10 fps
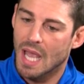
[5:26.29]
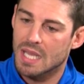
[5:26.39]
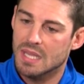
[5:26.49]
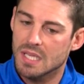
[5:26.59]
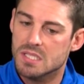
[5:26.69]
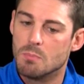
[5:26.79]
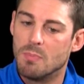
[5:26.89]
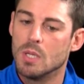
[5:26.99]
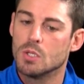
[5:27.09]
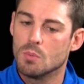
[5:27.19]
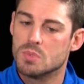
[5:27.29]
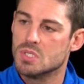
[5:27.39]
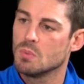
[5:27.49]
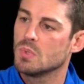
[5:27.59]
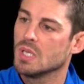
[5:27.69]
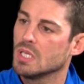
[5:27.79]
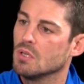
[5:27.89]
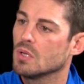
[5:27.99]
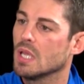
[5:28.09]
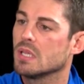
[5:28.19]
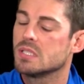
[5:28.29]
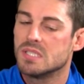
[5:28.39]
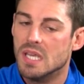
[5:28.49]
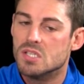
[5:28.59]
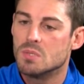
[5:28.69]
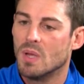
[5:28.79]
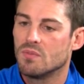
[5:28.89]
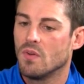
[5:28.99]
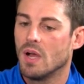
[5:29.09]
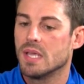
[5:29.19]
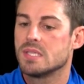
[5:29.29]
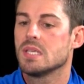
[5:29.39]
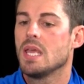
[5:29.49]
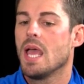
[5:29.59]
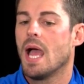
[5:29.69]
And I think to build up to something, you know, seek some advice,